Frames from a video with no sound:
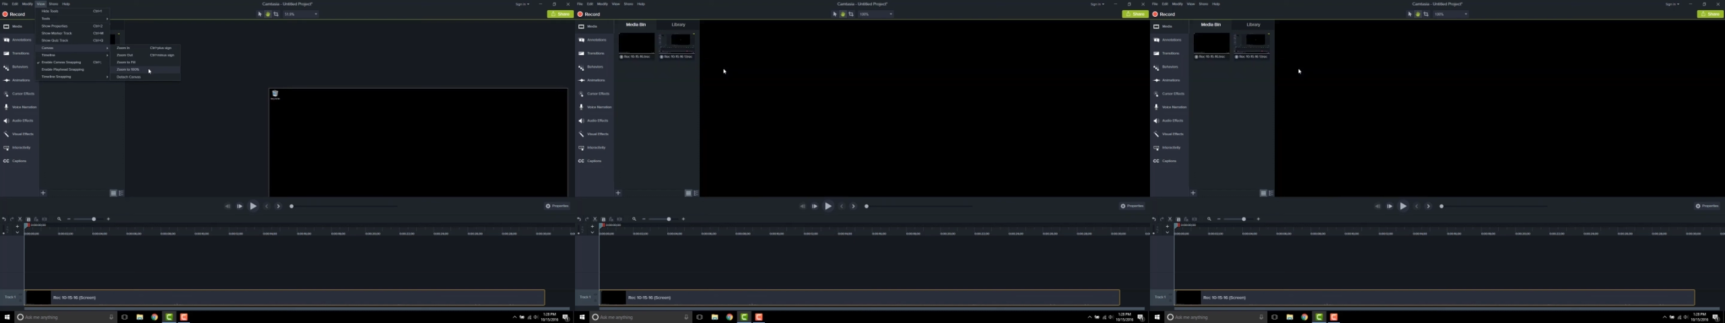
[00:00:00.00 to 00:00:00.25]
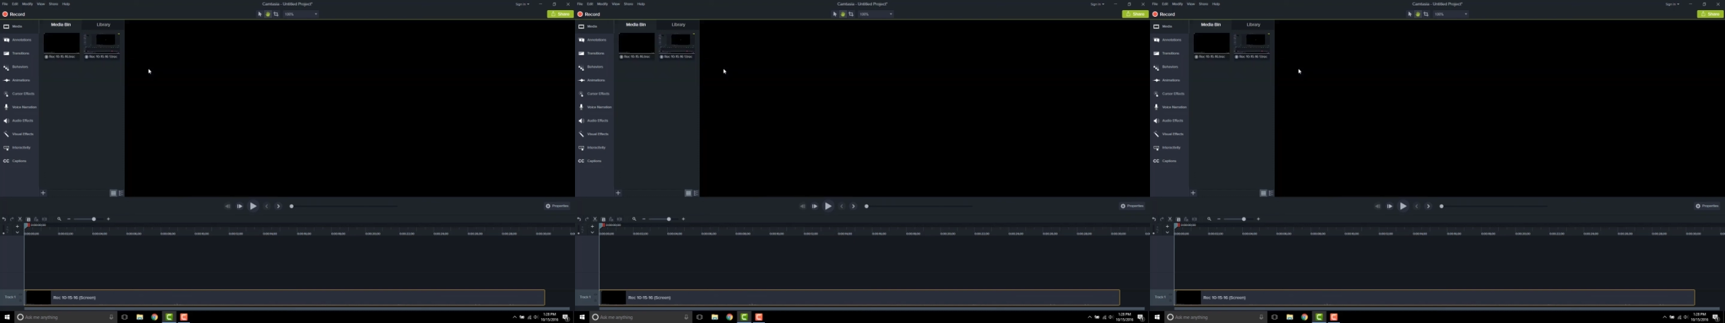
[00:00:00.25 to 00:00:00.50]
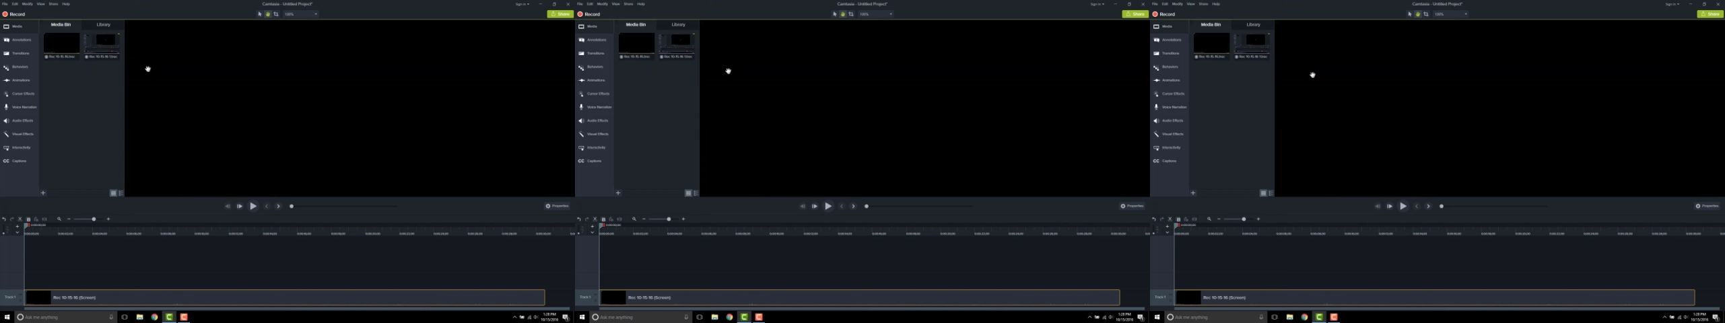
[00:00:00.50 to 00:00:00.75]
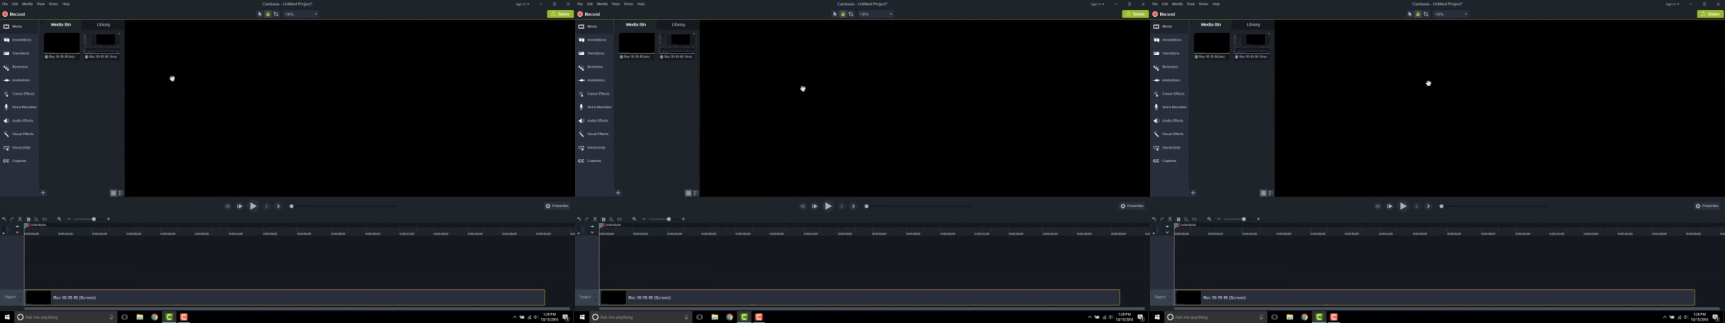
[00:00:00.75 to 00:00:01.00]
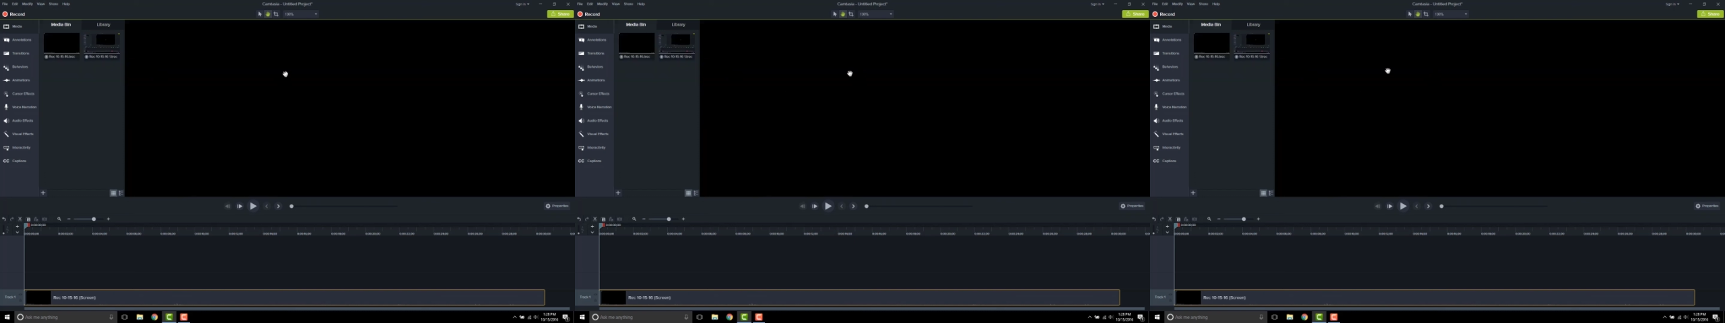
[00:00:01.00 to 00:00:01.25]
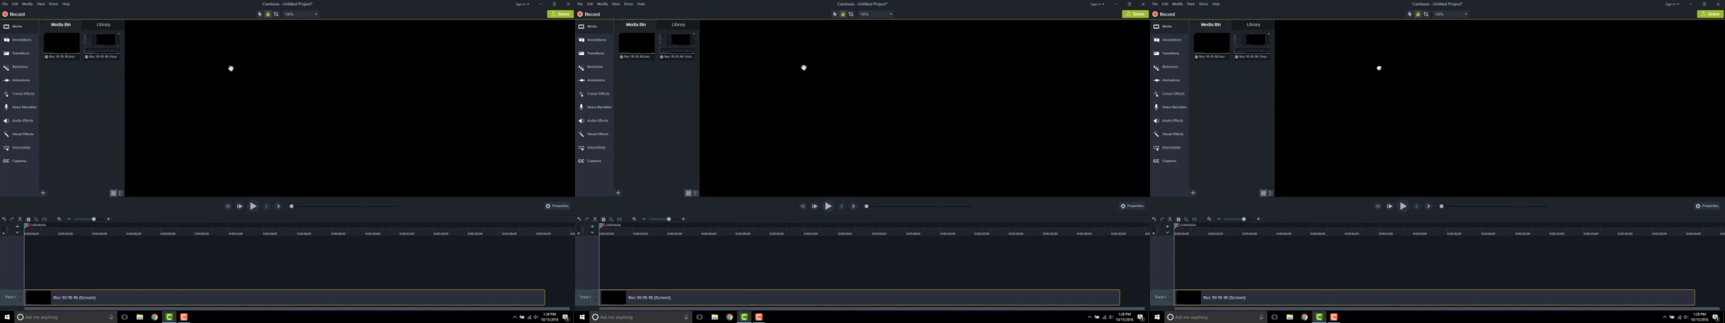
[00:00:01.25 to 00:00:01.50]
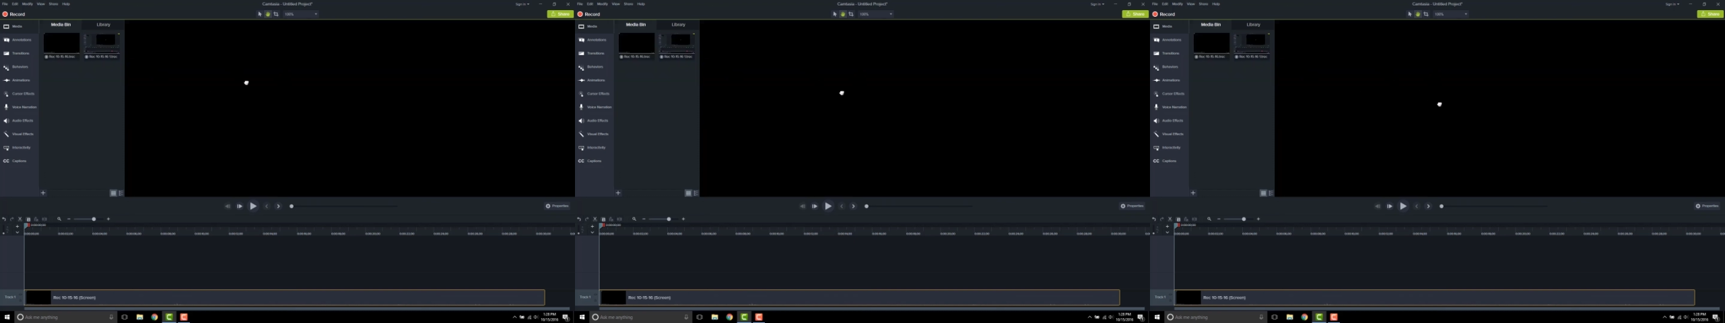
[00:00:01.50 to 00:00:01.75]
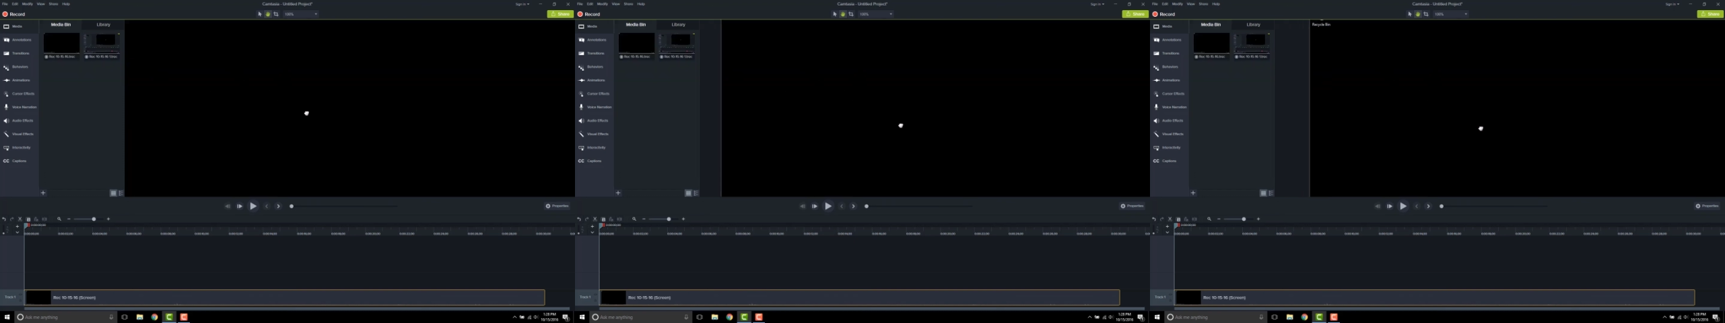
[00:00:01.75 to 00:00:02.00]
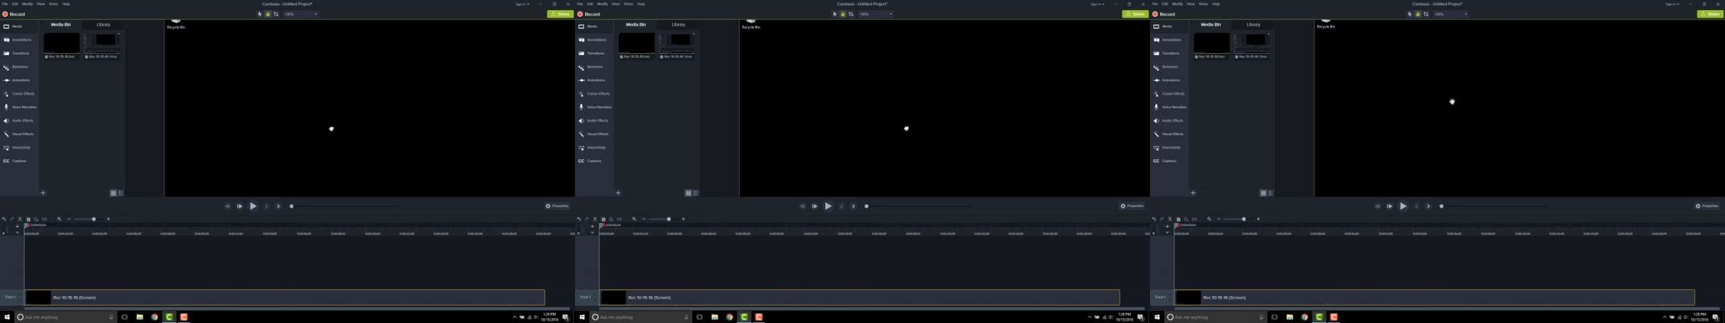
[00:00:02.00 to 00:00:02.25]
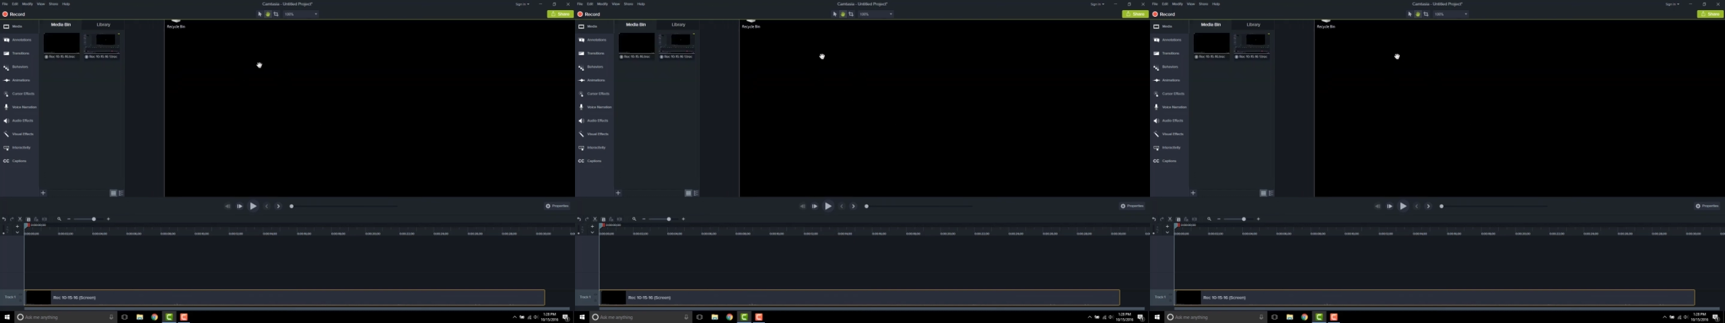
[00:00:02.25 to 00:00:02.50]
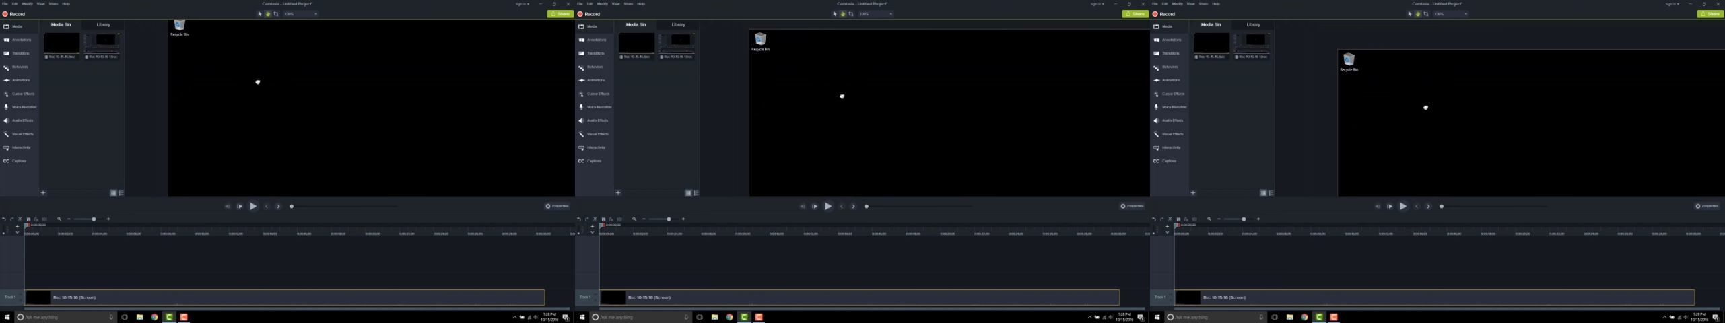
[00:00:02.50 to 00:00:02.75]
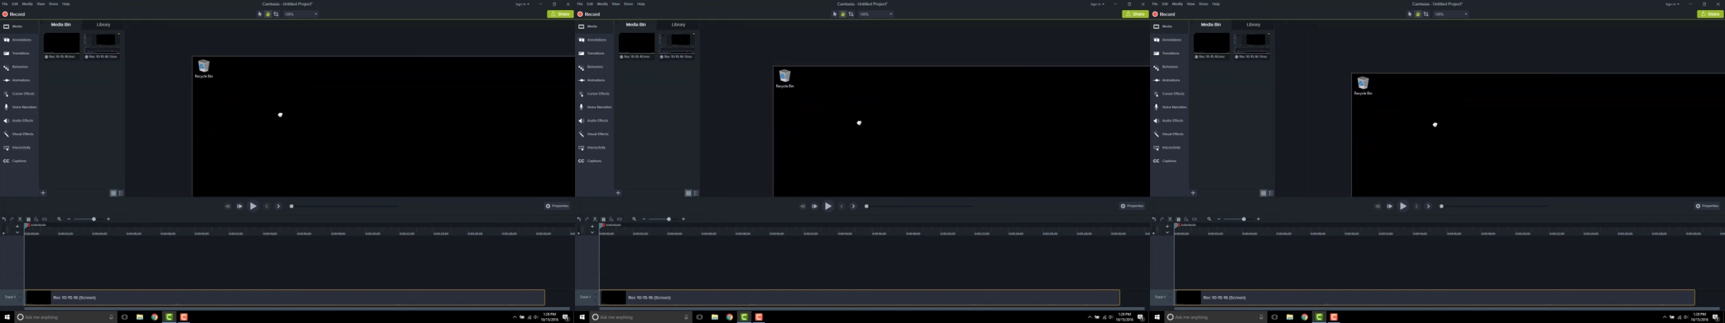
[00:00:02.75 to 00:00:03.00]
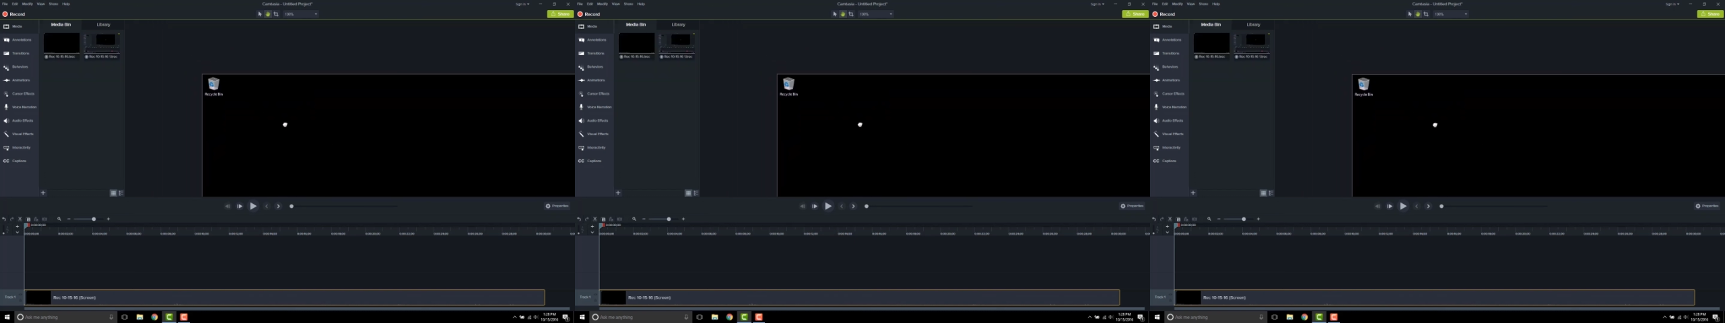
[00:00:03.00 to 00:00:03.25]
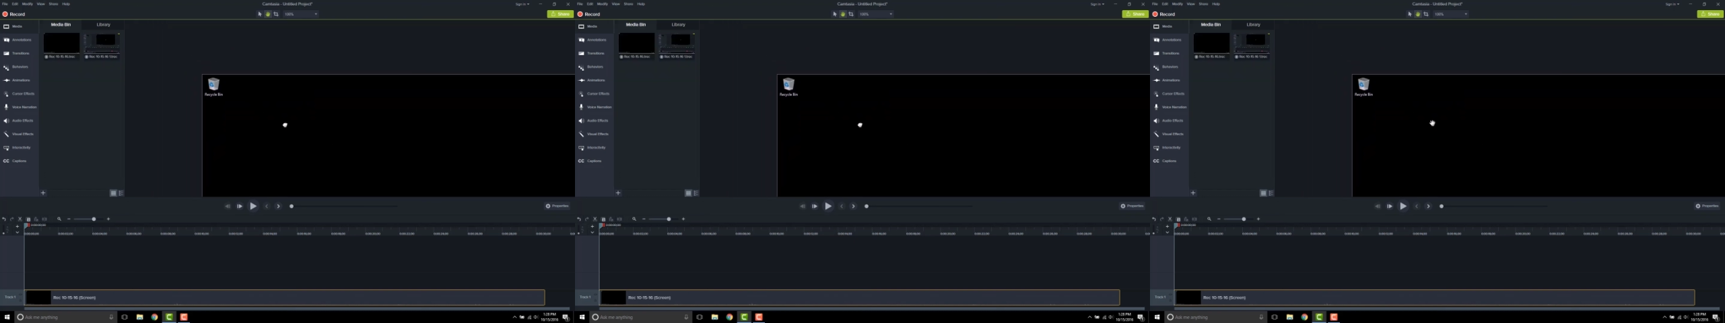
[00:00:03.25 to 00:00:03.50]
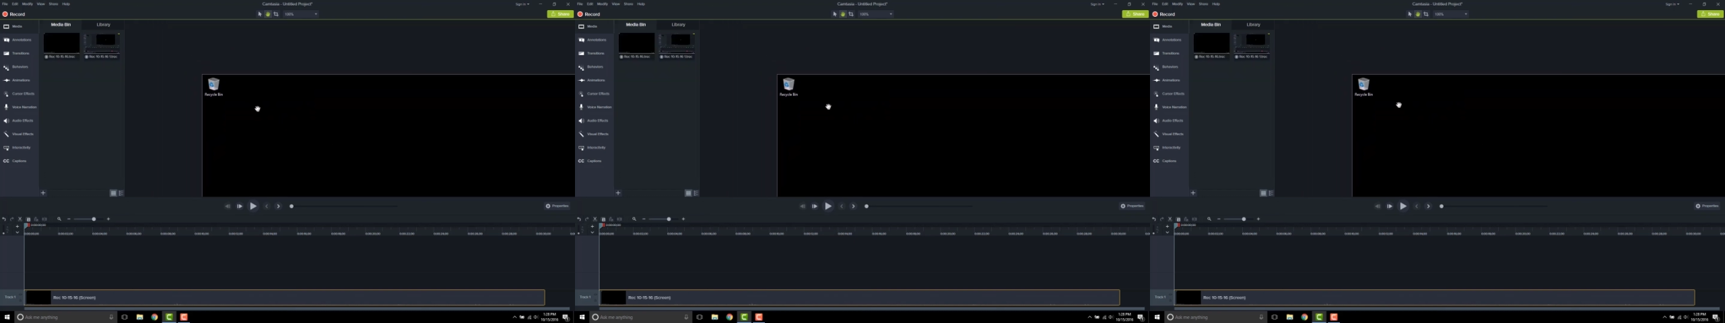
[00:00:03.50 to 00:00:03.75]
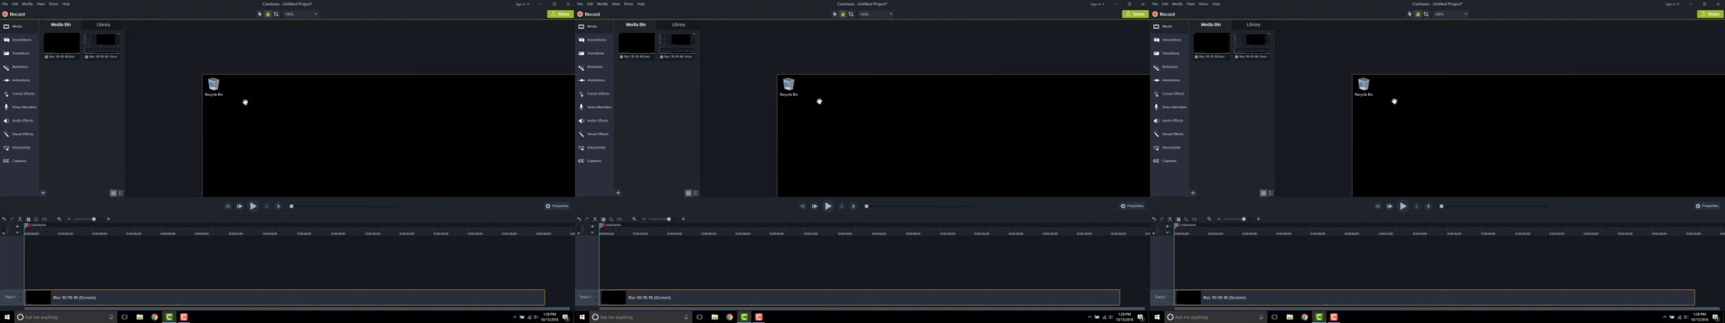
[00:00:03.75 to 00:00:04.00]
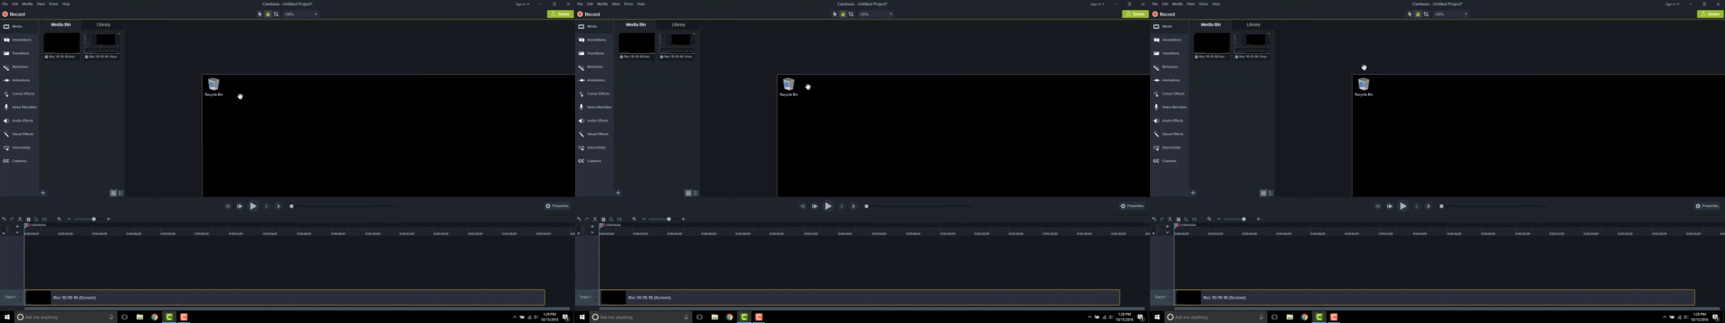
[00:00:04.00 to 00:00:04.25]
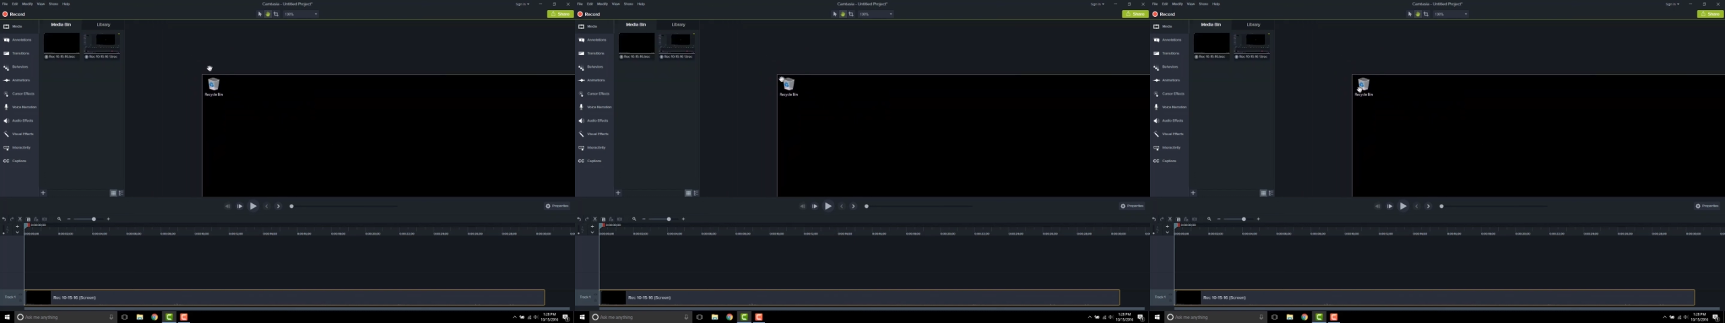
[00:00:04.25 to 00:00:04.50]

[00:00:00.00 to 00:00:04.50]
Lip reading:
[unreadable: no face in view]